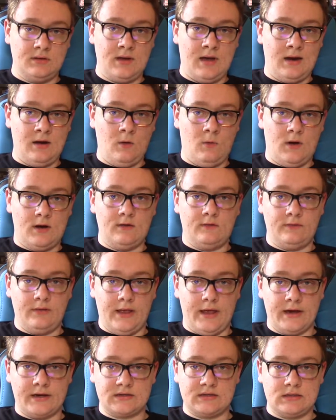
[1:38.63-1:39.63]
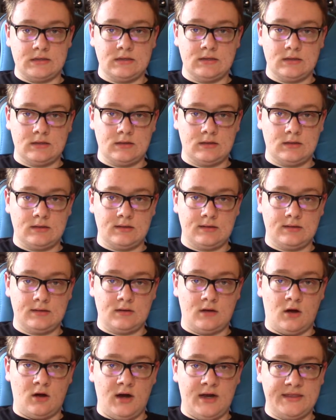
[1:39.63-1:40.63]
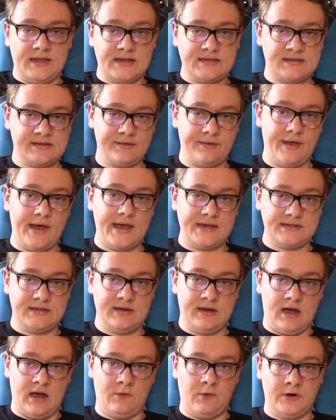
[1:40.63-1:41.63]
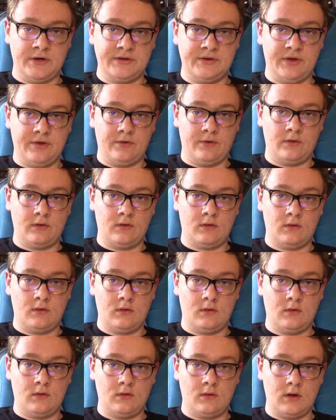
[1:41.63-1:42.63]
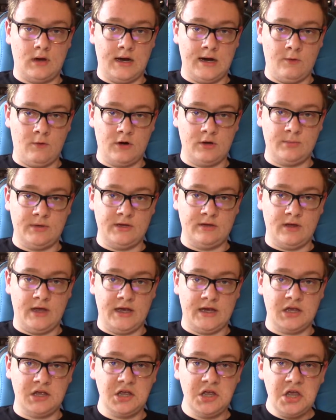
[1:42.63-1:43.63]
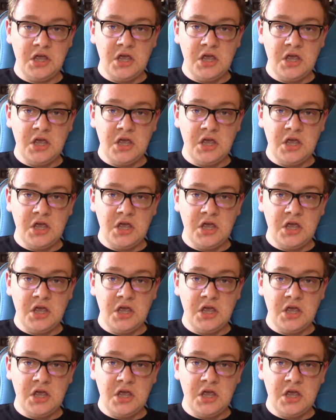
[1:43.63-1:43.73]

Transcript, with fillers: I don't want to flex. Alright, that's the last thing I want to do. I don't want to be like,